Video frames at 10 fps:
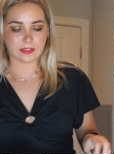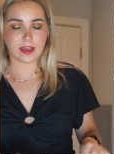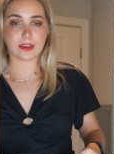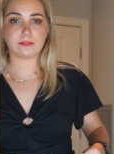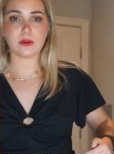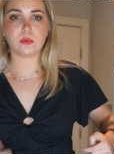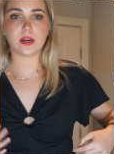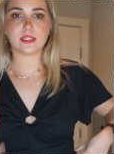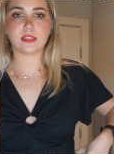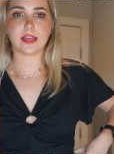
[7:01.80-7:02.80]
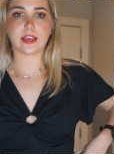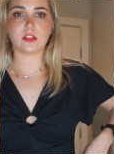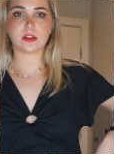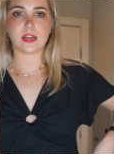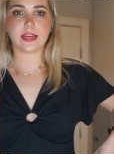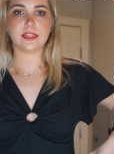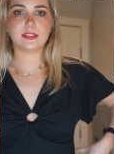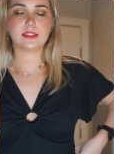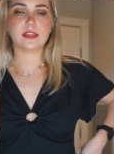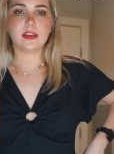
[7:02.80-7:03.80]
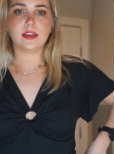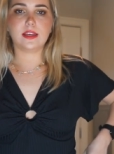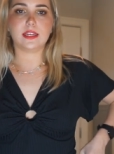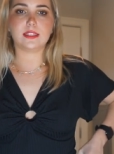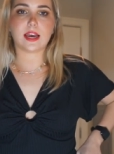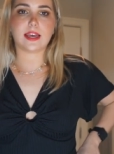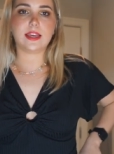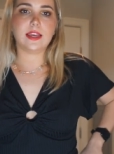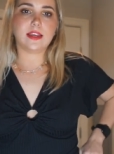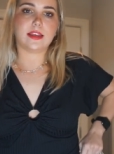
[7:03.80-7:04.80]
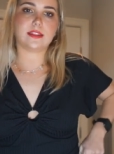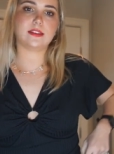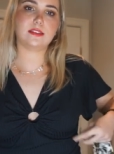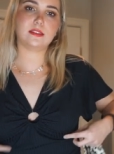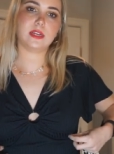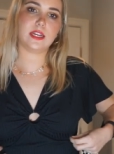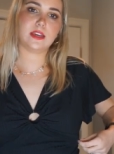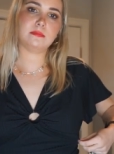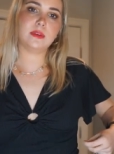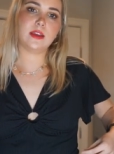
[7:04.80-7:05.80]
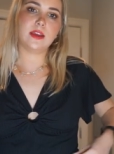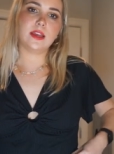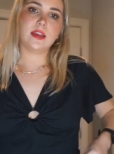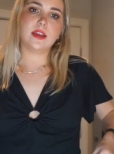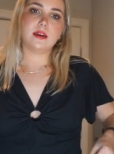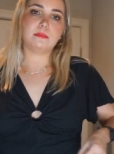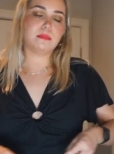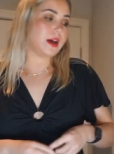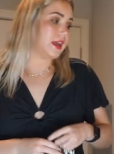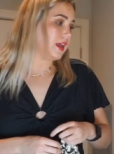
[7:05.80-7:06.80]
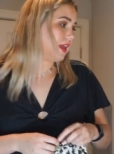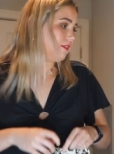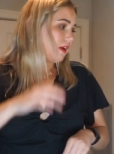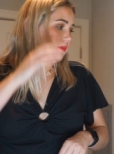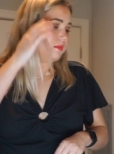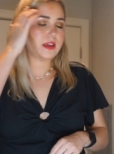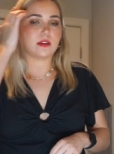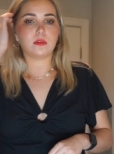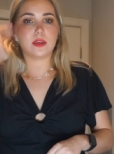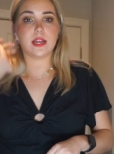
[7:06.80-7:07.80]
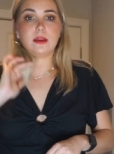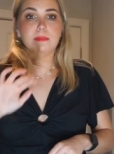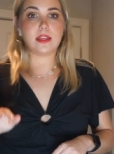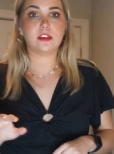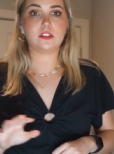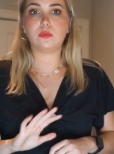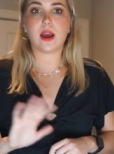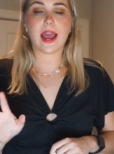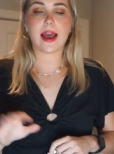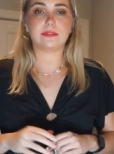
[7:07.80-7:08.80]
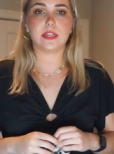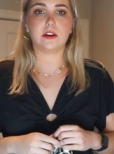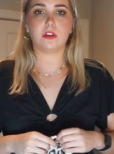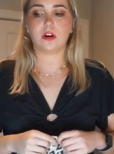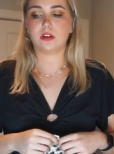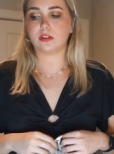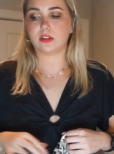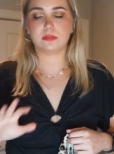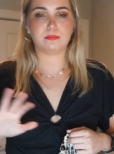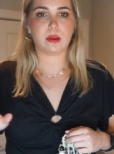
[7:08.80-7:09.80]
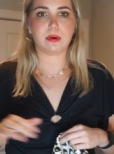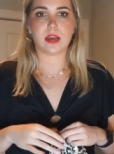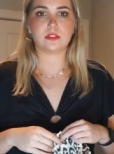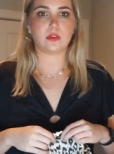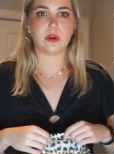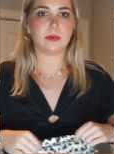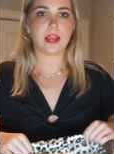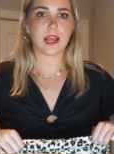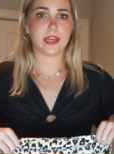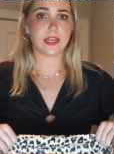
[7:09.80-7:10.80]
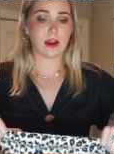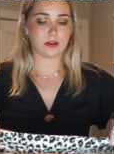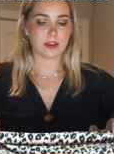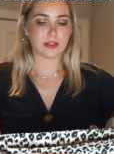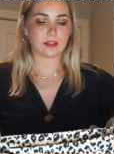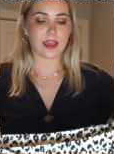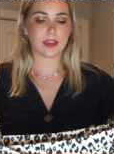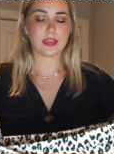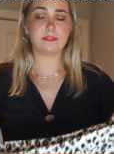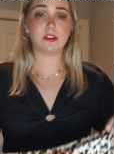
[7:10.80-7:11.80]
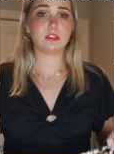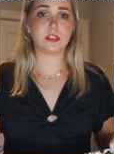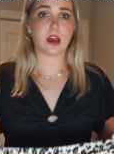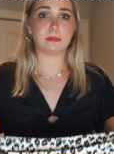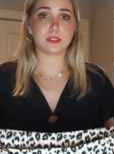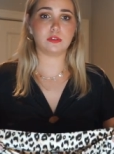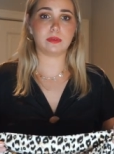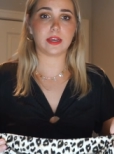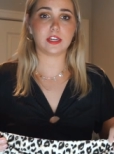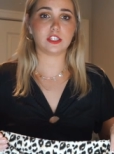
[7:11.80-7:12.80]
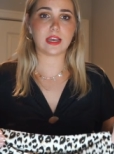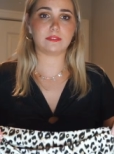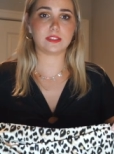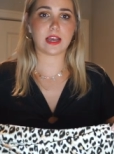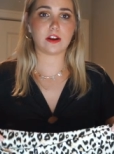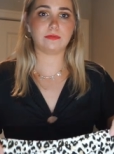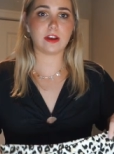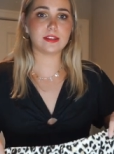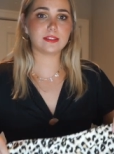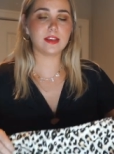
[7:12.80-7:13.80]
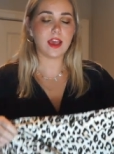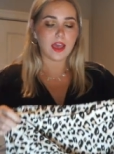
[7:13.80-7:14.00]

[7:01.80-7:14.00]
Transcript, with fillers: Like if I wanted to like look nice and tight, like this is a medium. But if I'm like getting a bathing suit, I have to get a large or else my butt is going to be hanging out of it. Like even if the top is too big, I just have to sacrifice.